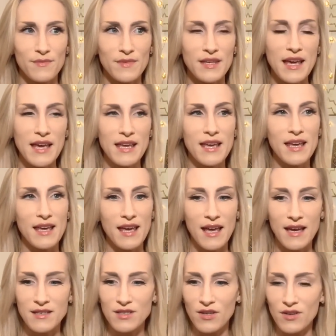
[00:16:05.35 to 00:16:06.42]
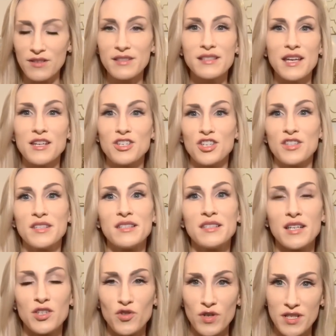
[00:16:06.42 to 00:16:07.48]
Yankee Candle Sage and
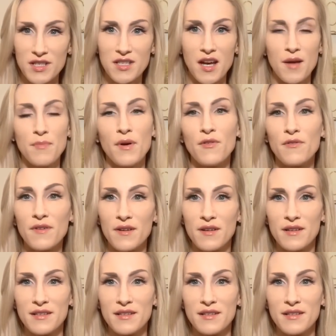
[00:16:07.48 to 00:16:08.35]
Citrus type of